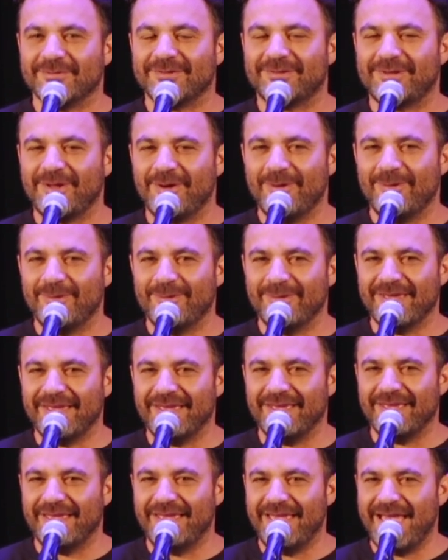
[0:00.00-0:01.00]
So
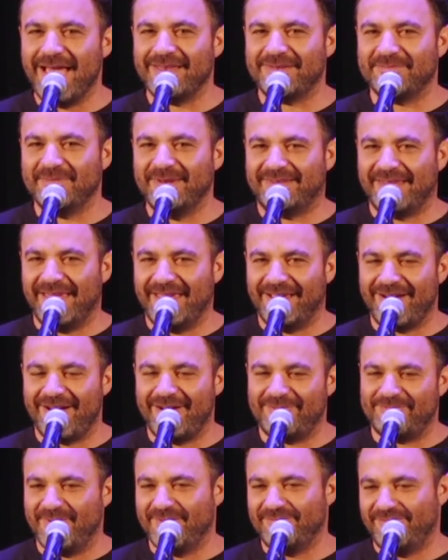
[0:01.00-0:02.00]
he has me take
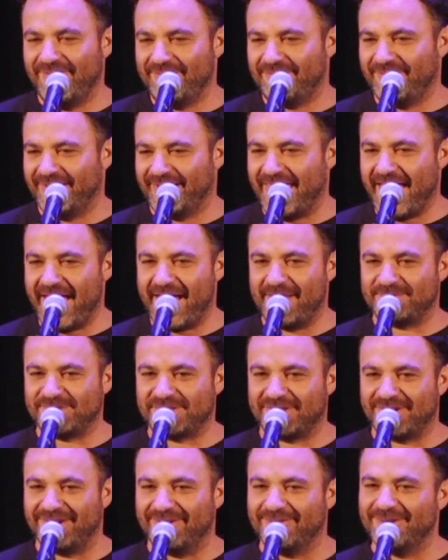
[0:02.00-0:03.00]
off my favorite Gap
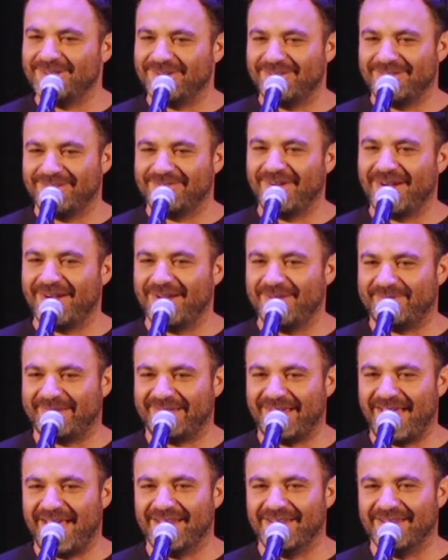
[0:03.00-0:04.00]
shirt, which I was very
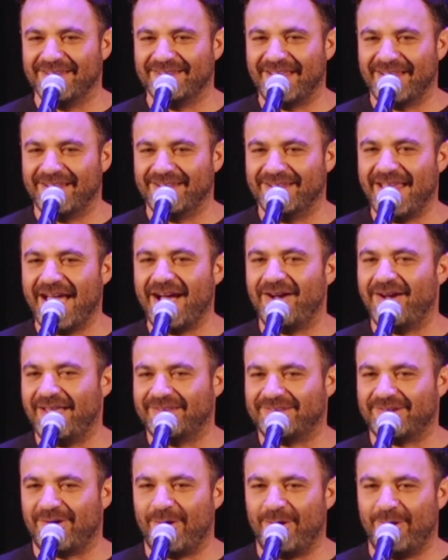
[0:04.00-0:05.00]
upset, that now
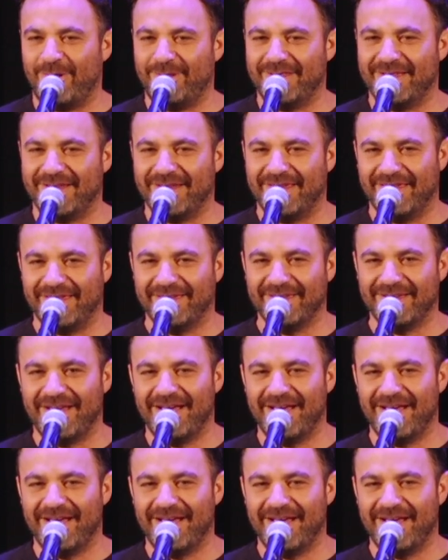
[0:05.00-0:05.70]
has a hole in it.